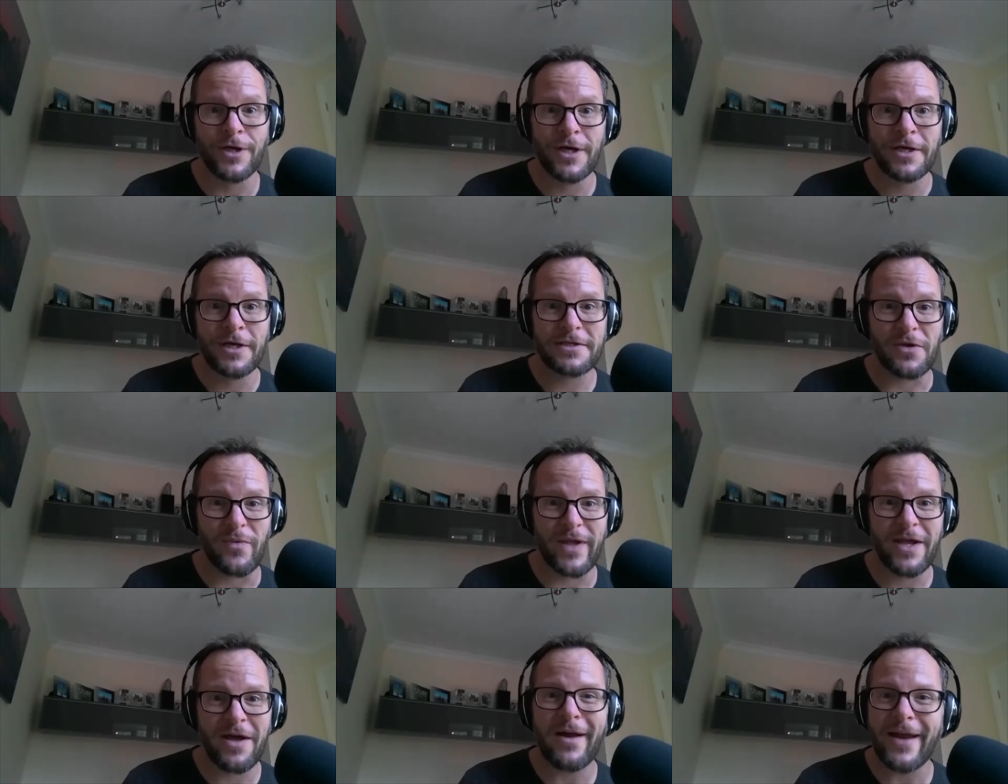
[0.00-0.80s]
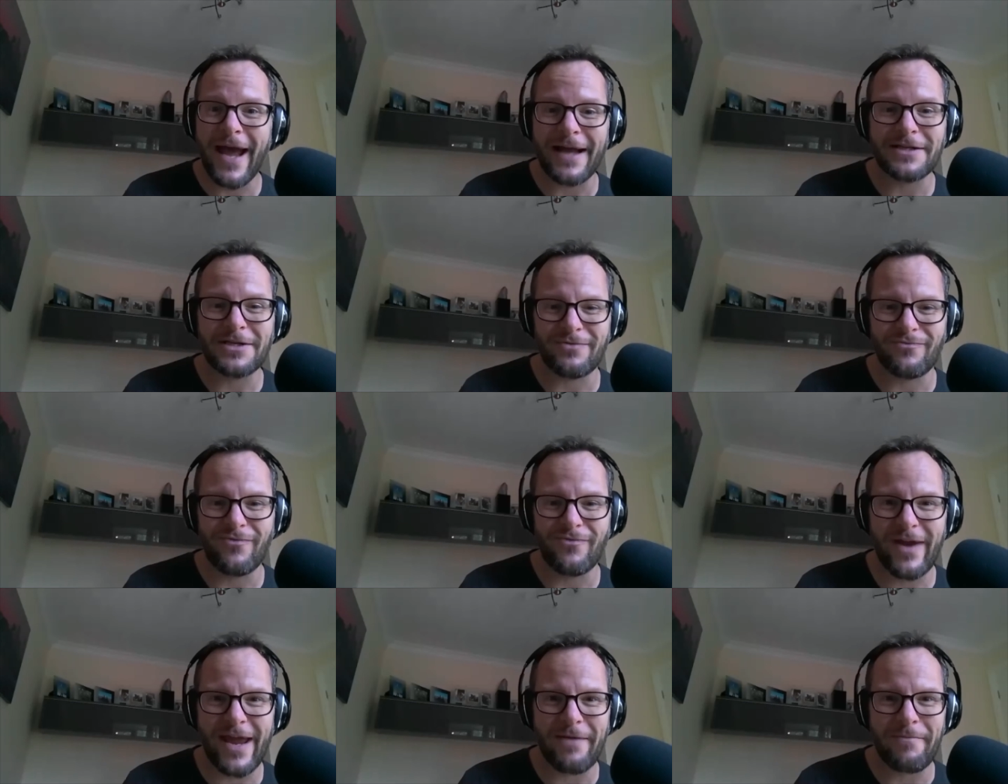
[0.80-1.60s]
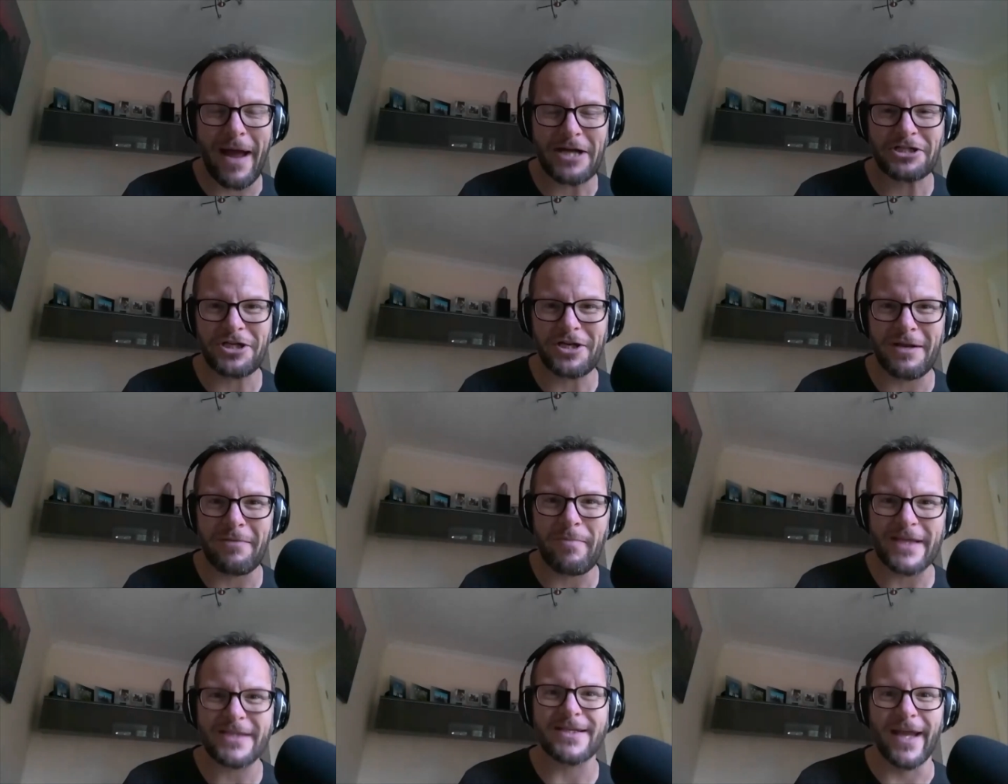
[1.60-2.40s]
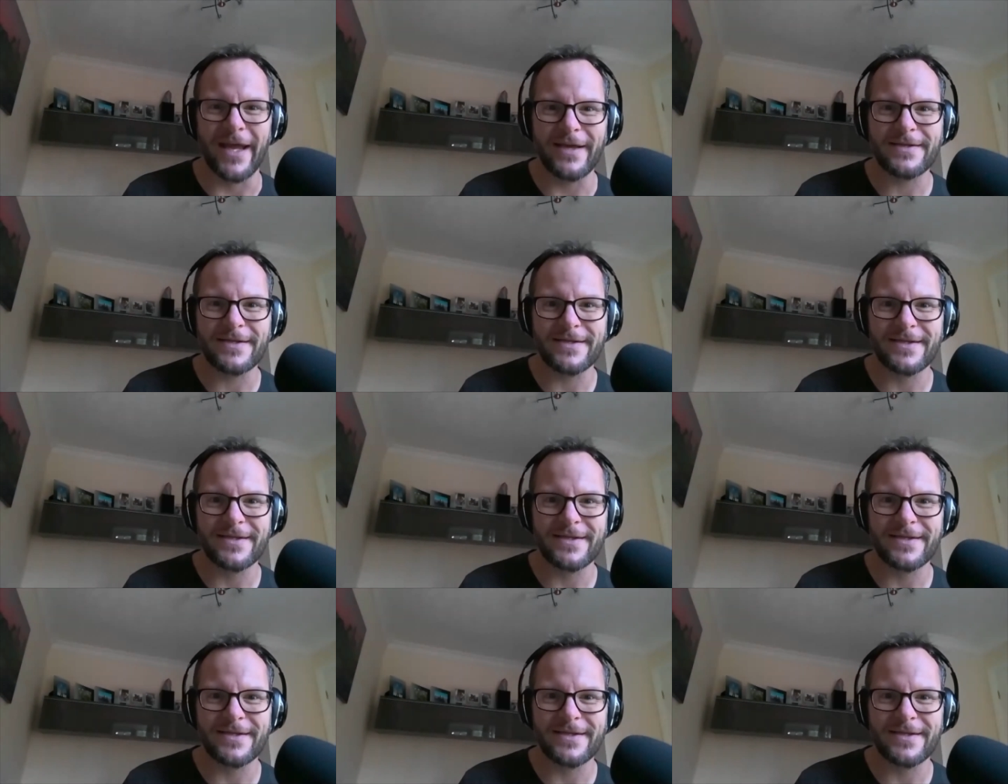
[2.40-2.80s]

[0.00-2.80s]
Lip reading: So we kind of had to reimagine the business.